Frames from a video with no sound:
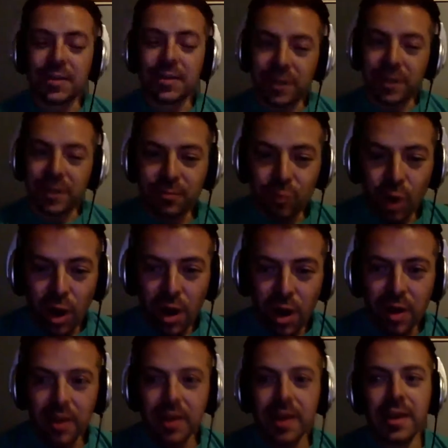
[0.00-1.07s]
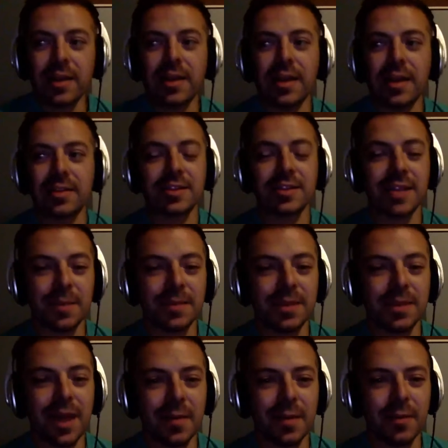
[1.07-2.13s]
started Raw, and at the same
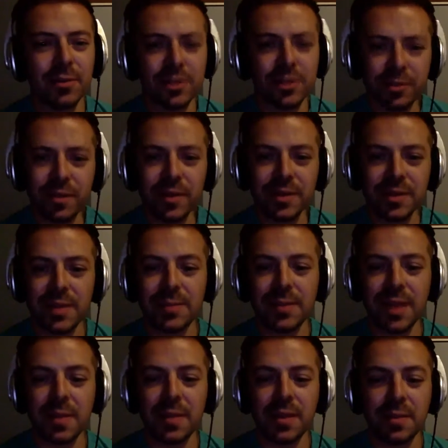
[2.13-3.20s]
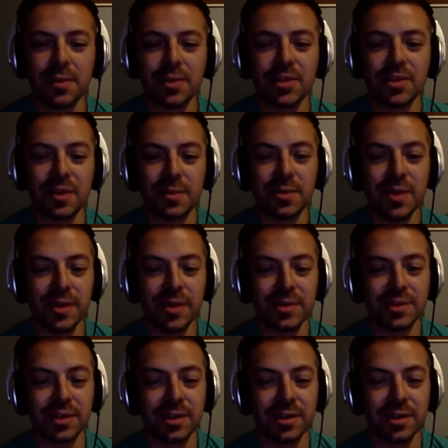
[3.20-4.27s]
time, was it around the same time that WCW had
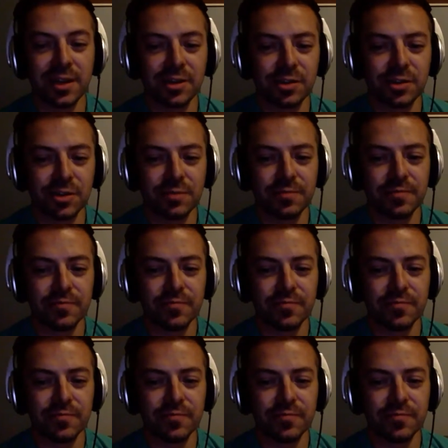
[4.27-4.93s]
started Nitro?